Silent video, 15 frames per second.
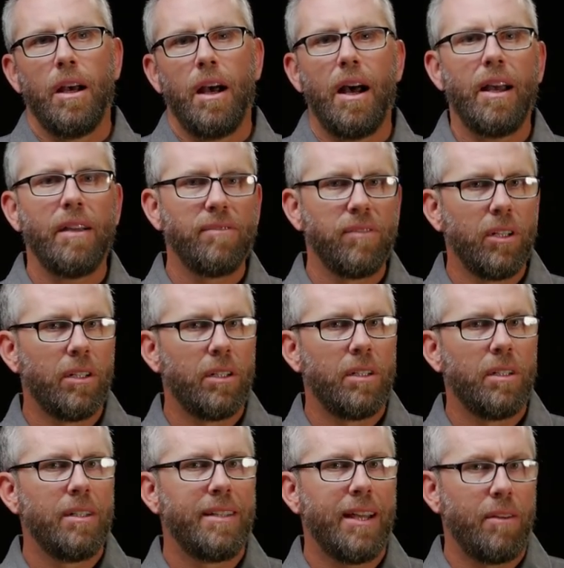I've
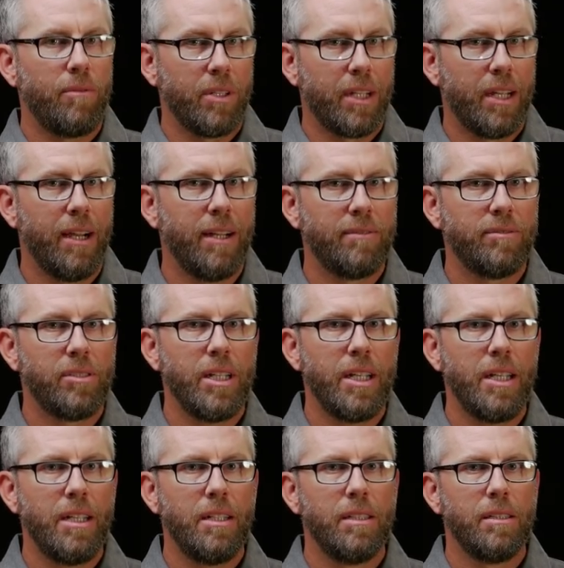learned that
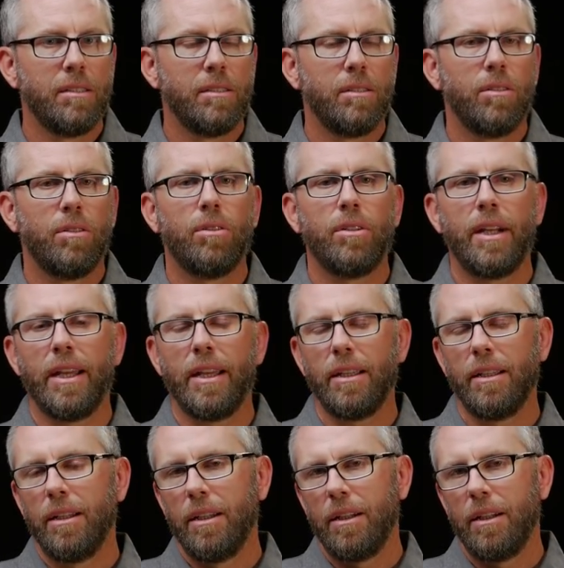recovery or a